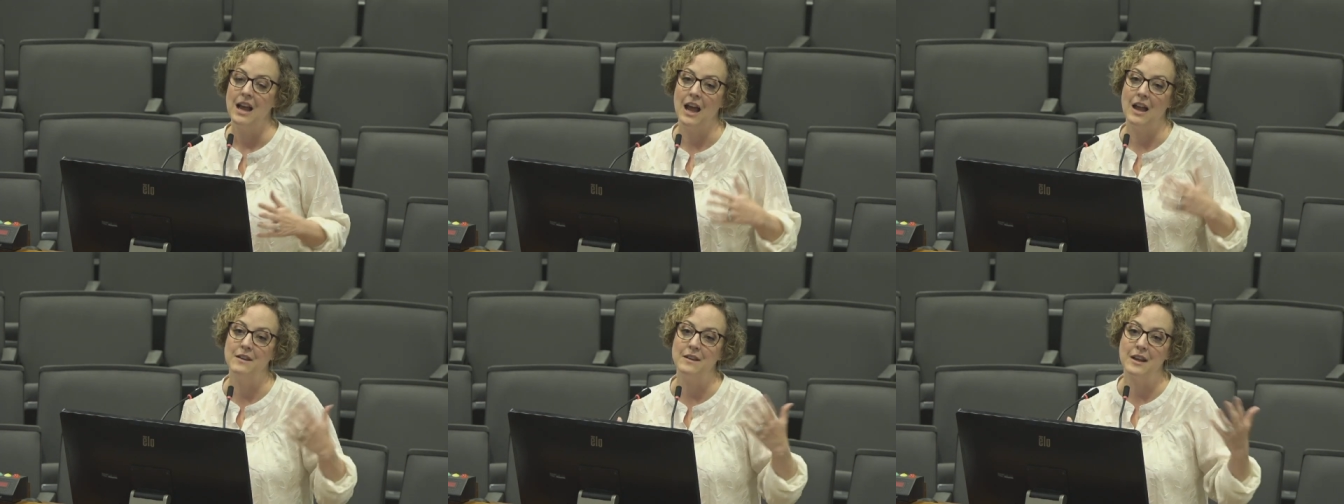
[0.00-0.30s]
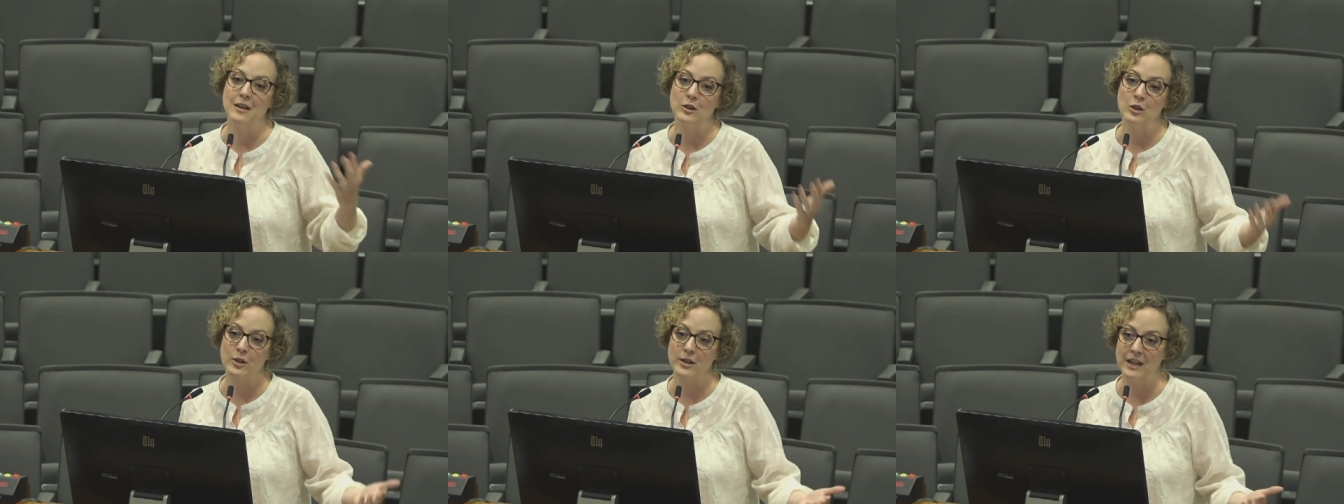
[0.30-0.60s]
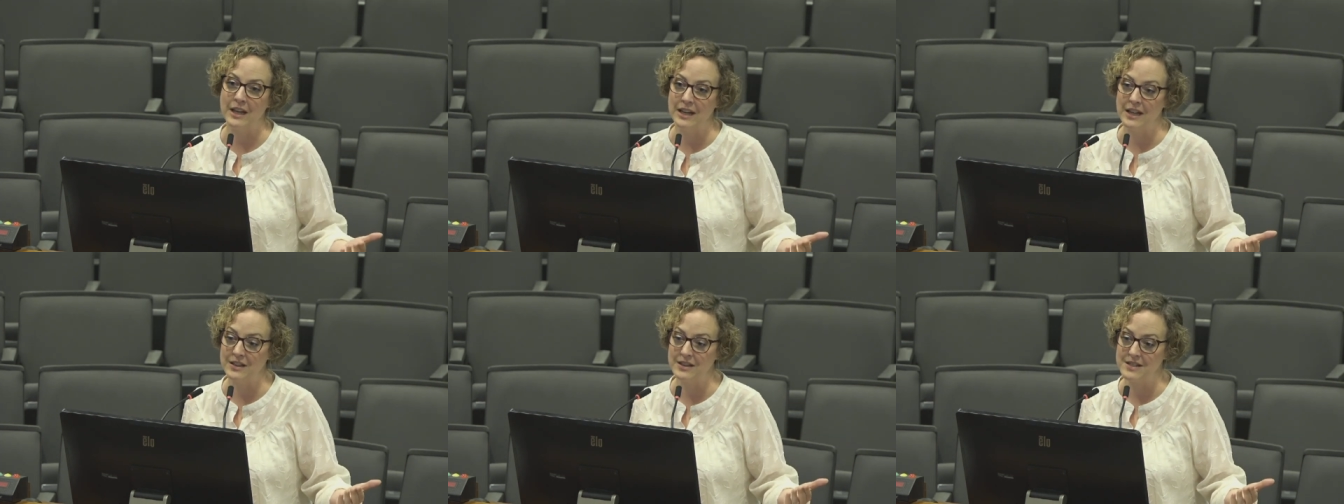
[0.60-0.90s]
And then
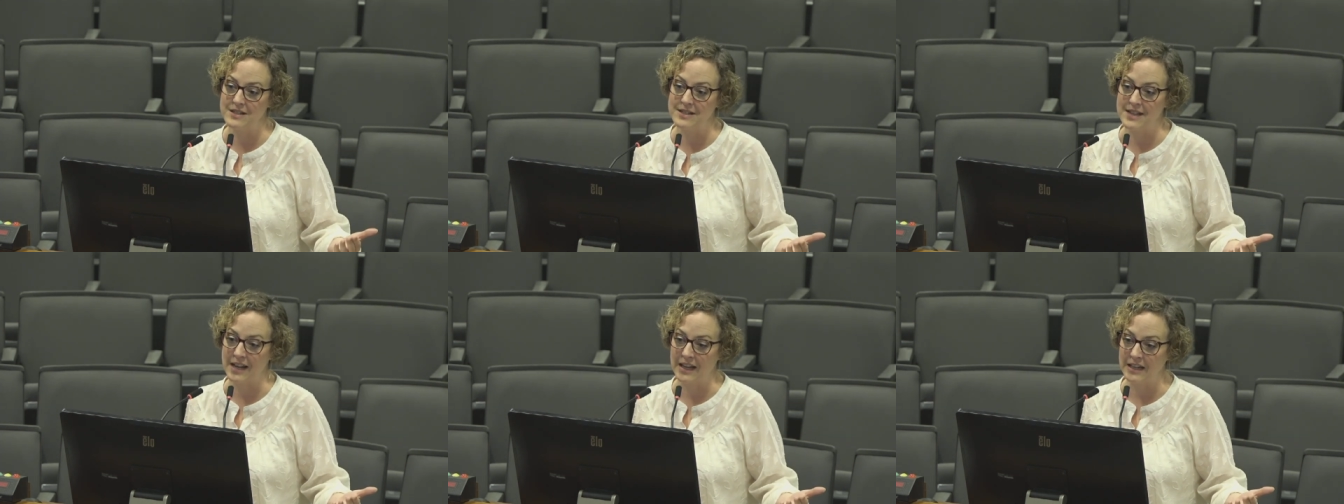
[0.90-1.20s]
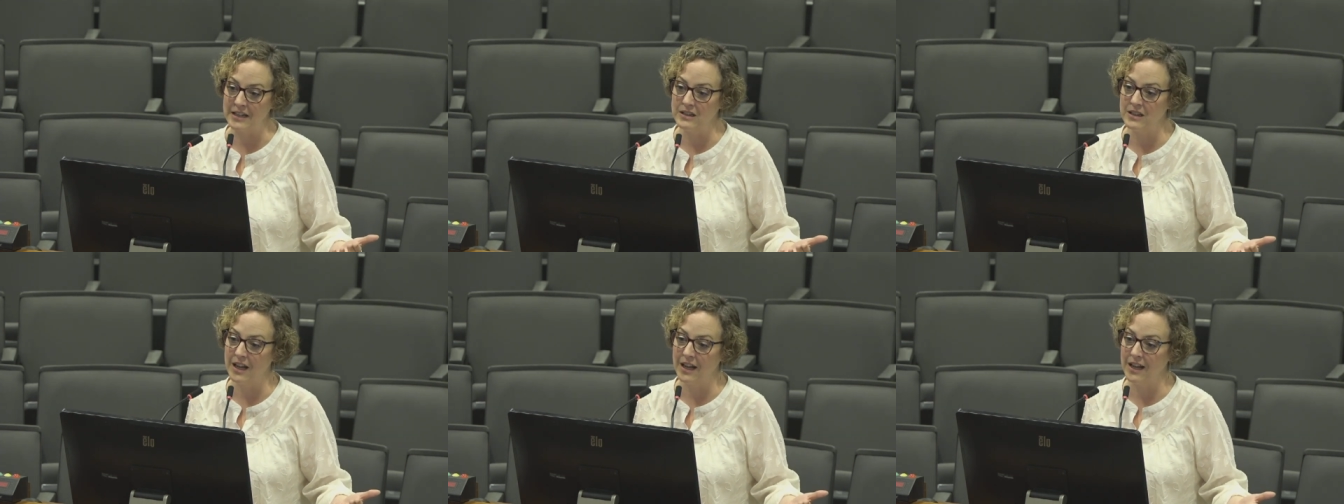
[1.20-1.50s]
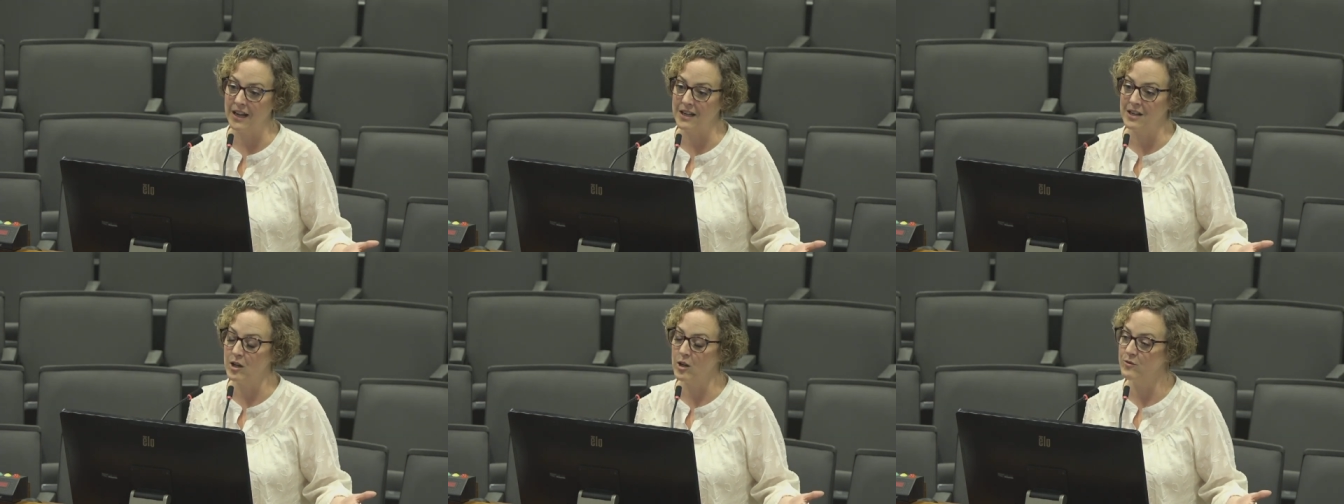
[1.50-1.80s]
looking at the second
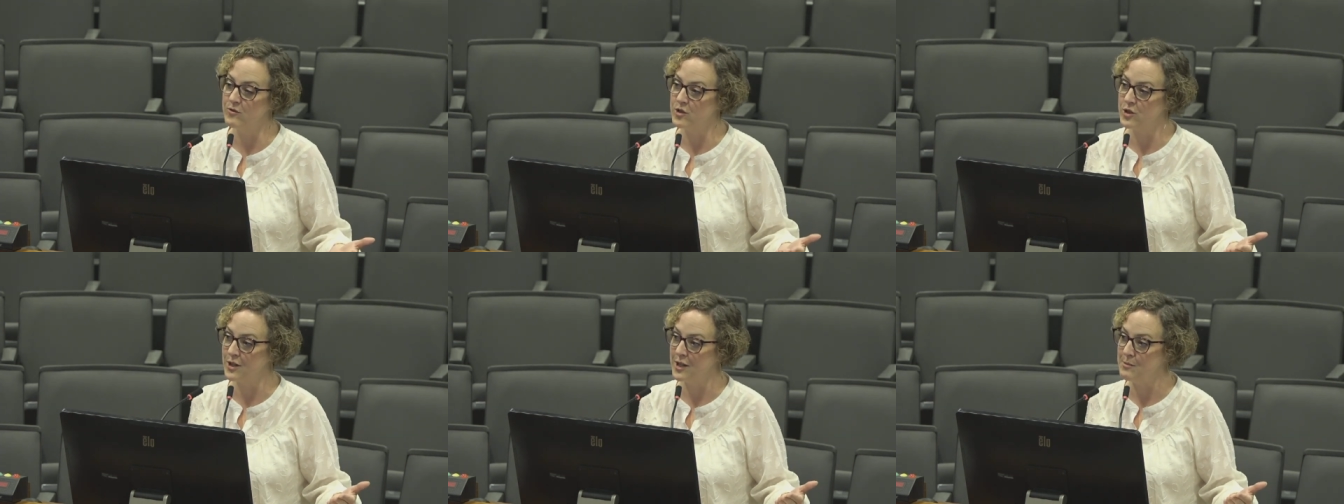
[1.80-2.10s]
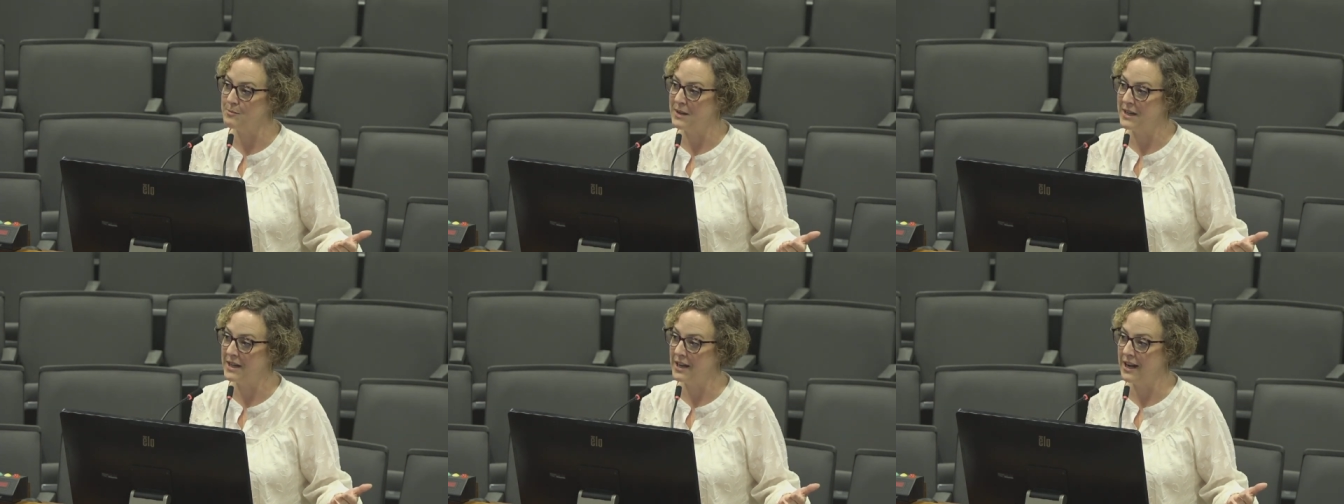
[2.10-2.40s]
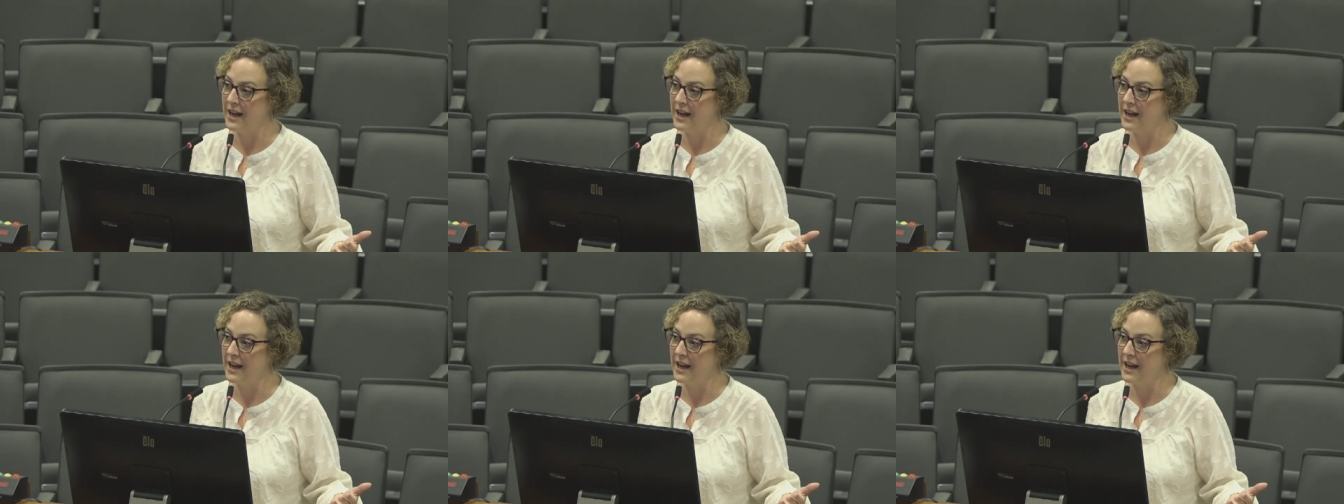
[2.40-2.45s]
line of treatment